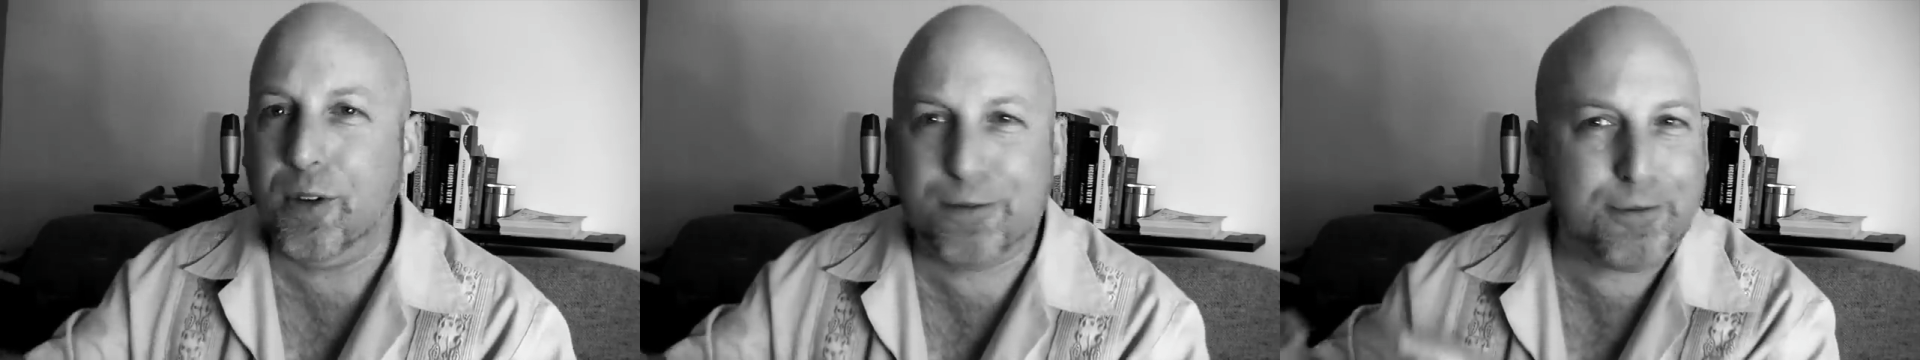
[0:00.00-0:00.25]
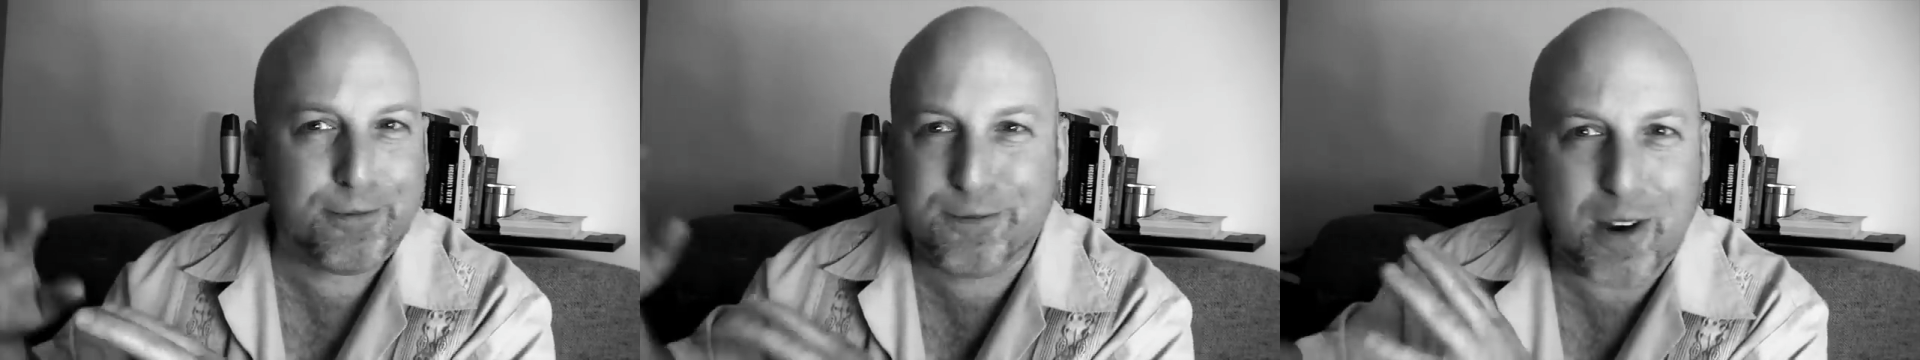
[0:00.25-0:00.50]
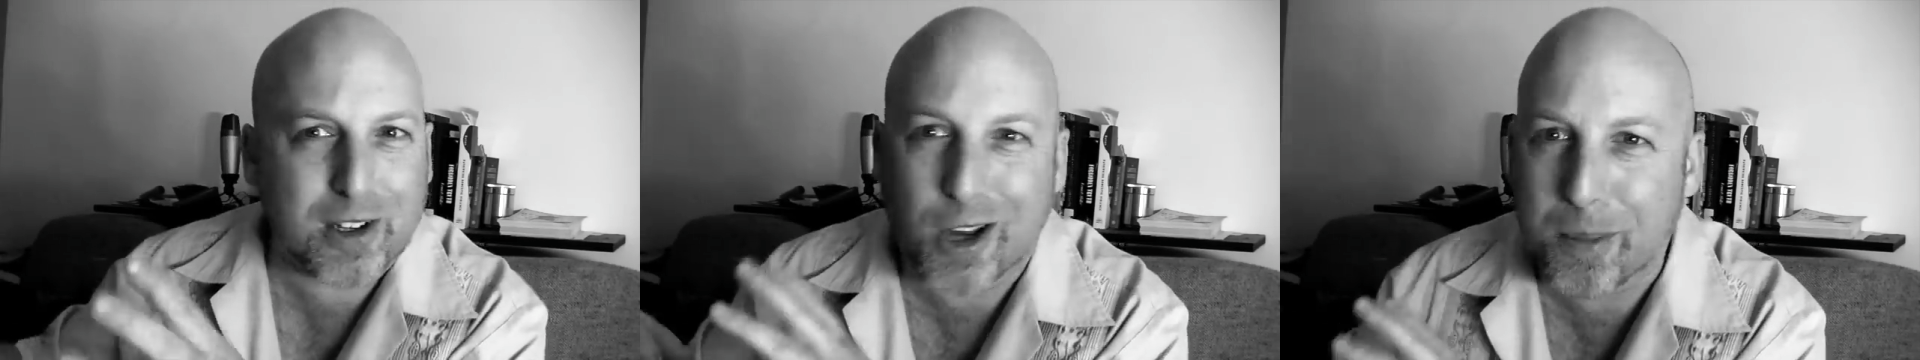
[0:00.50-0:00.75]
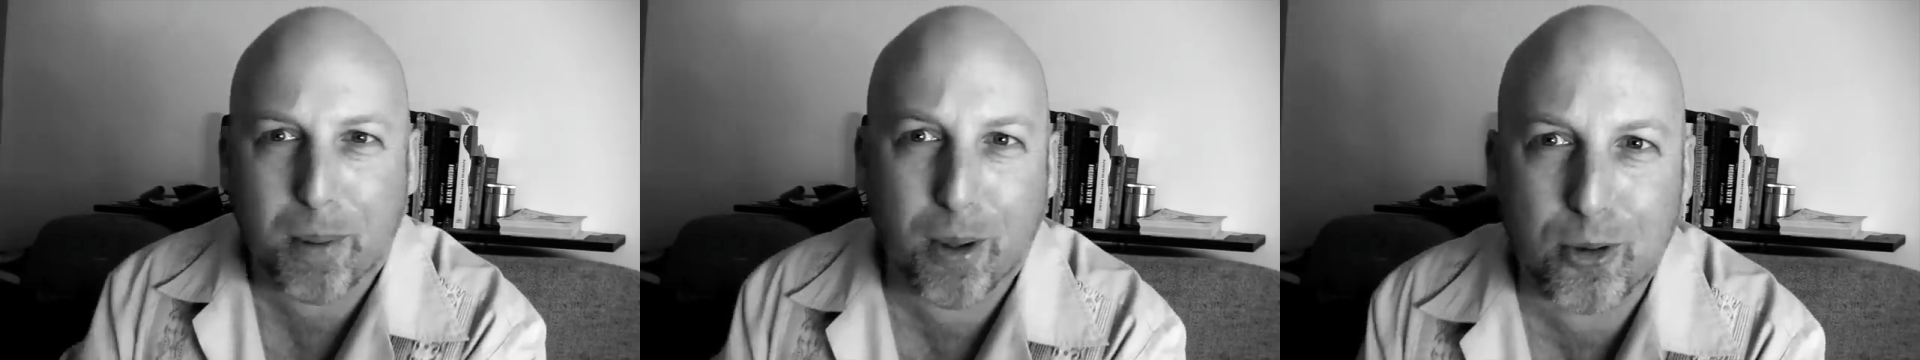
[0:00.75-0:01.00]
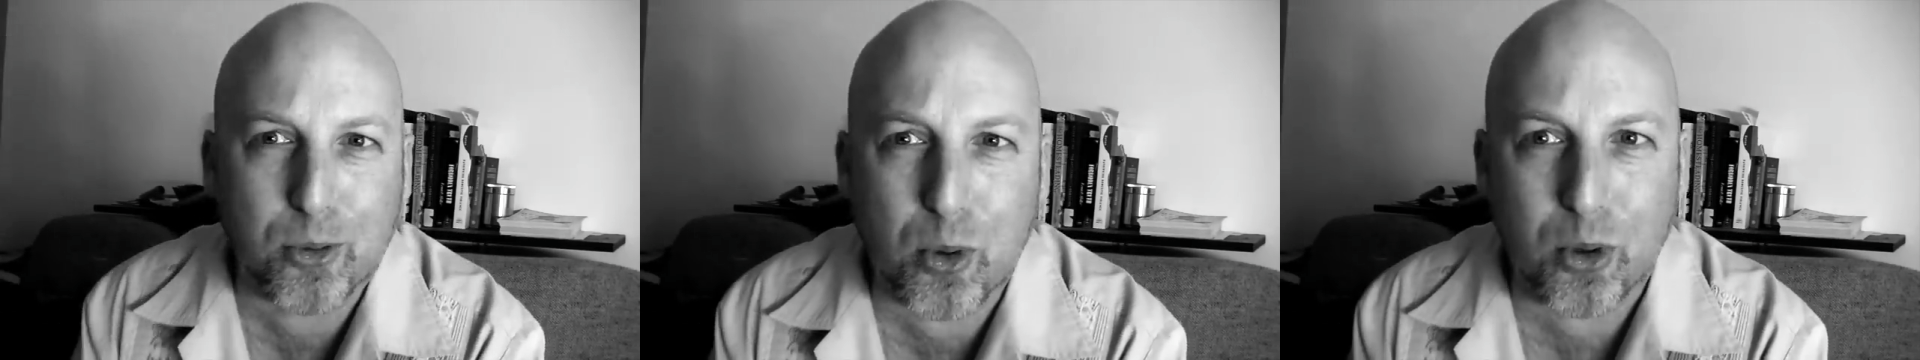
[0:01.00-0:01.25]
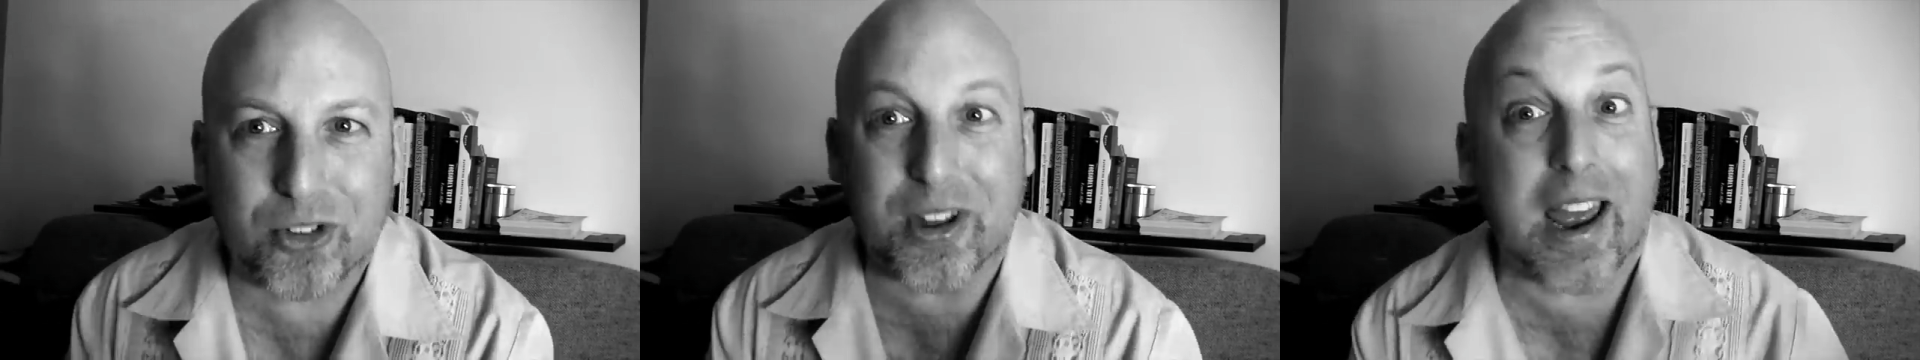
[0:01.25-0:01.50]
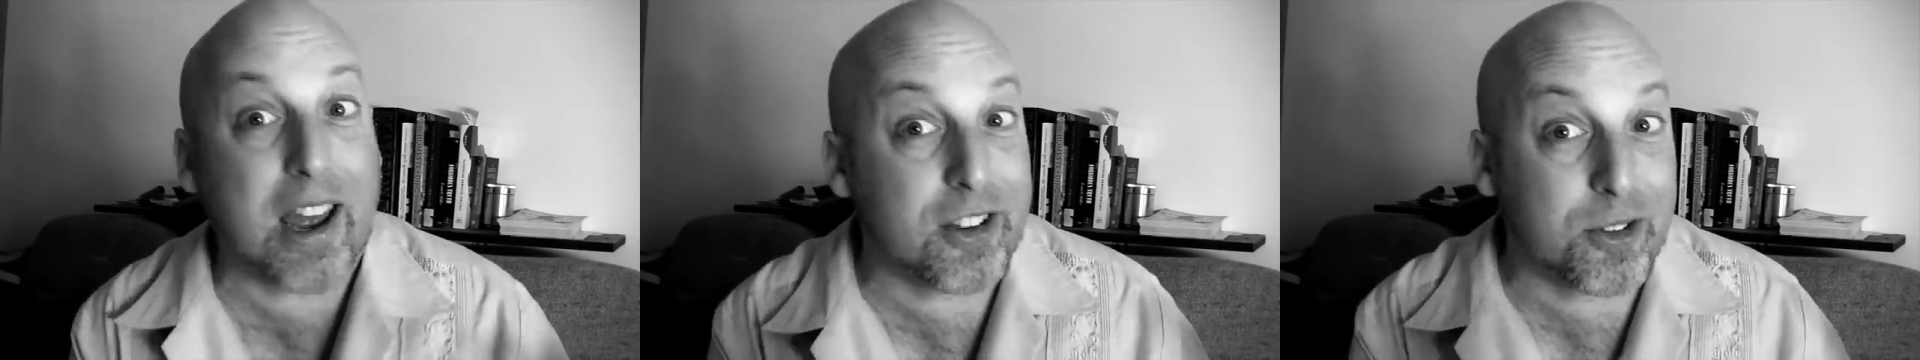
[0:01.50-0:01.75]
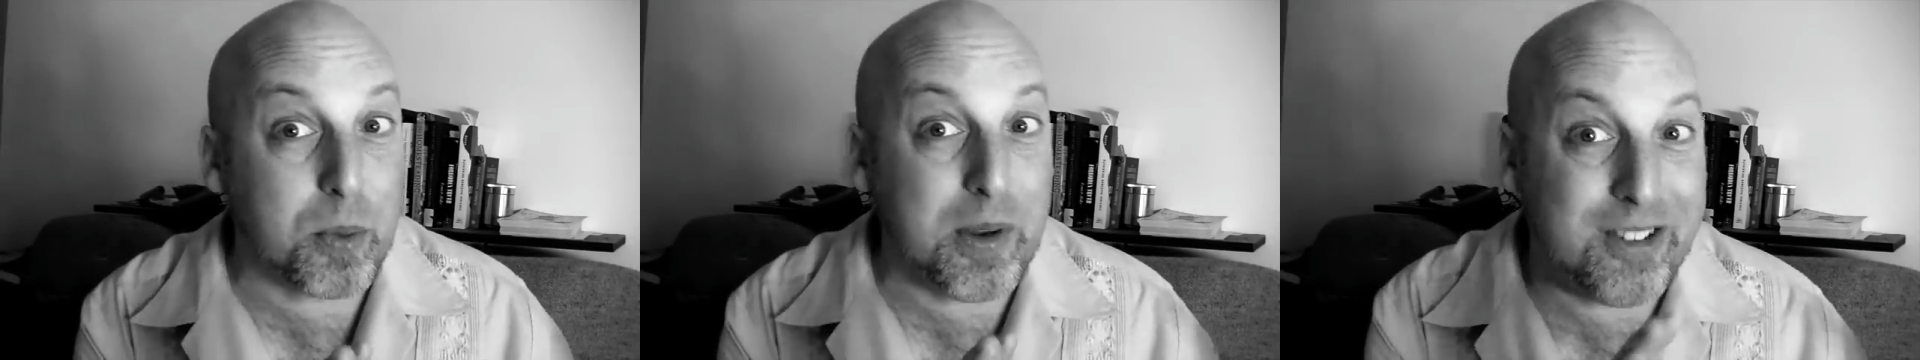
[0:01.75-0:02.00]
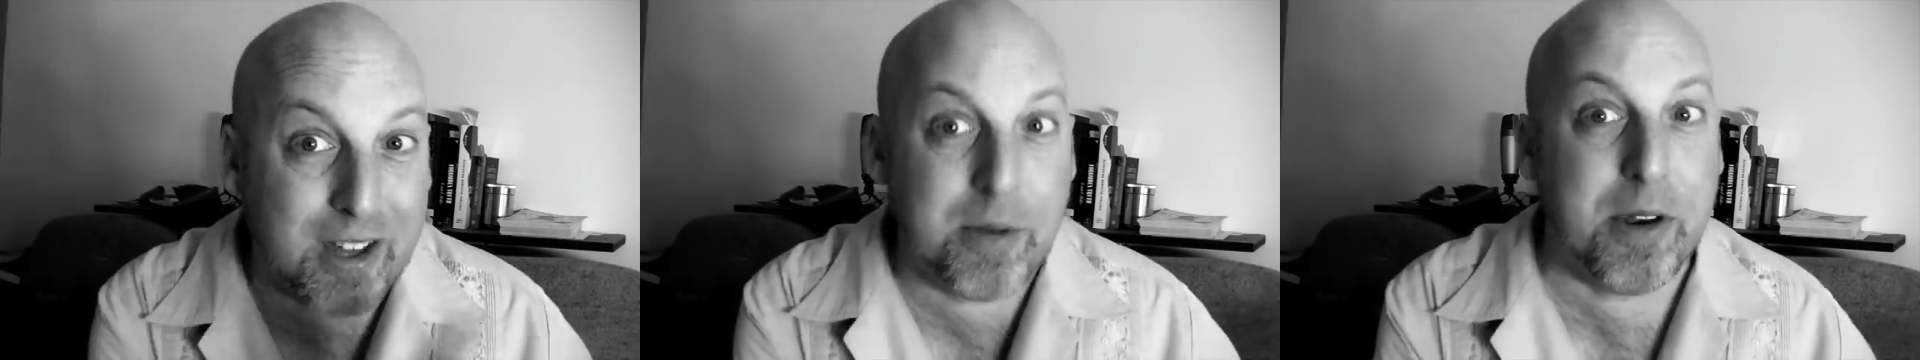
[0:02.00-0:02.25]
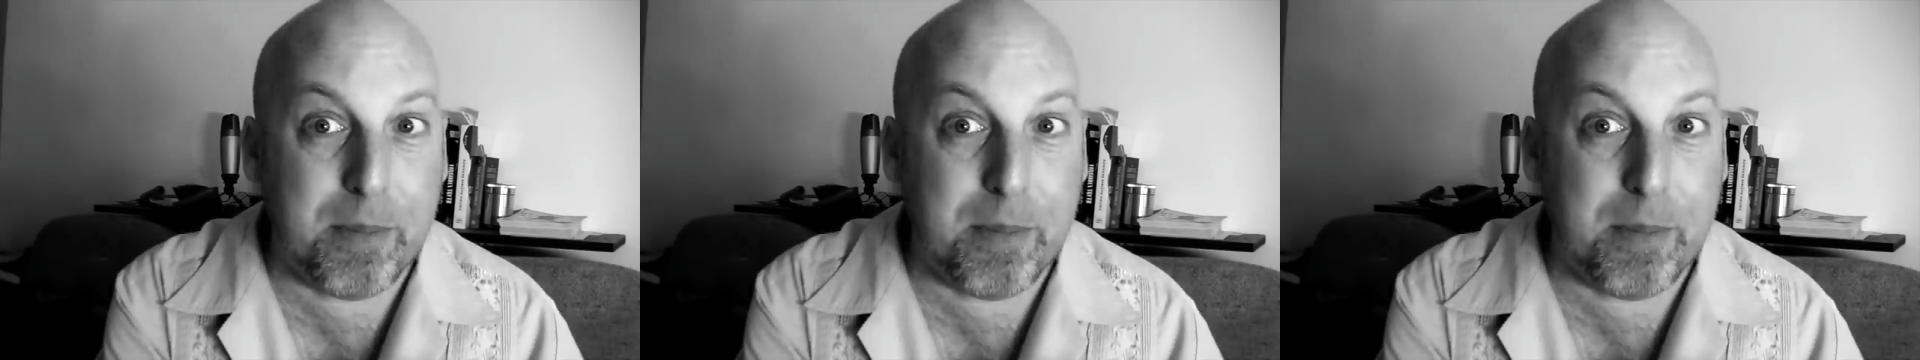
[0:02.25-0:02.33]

fucked up all the rules, as we seem